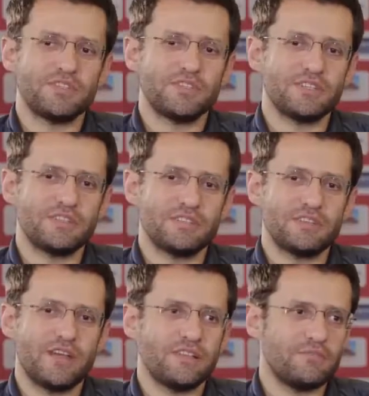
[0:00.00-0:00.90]
Chess,
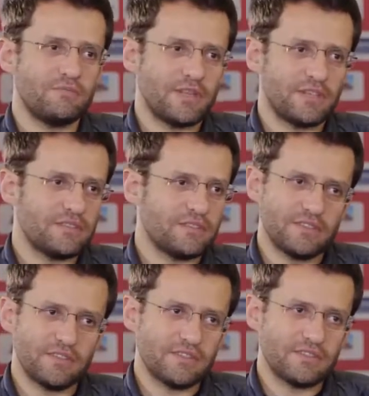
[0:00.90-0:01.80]
Isle of Man
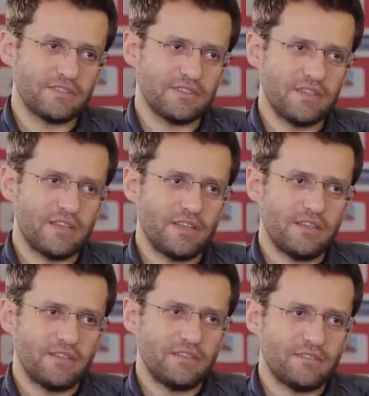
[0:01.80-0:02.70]
is
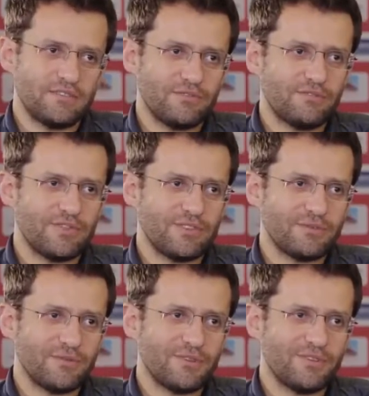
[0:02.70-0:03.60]
something that
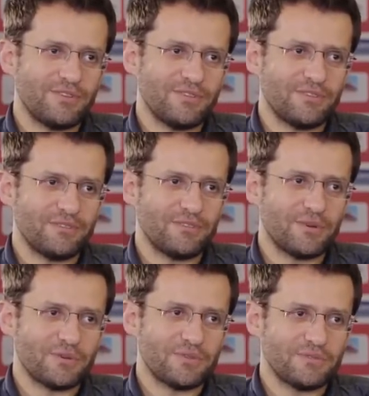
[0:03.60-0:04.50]
we all look
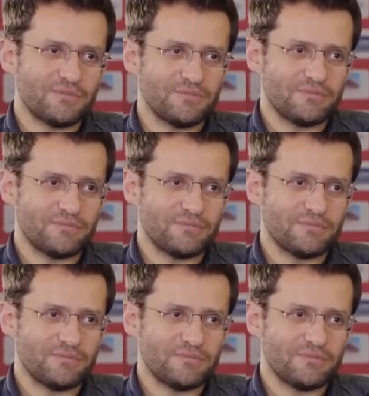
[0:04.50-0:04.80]
forward to.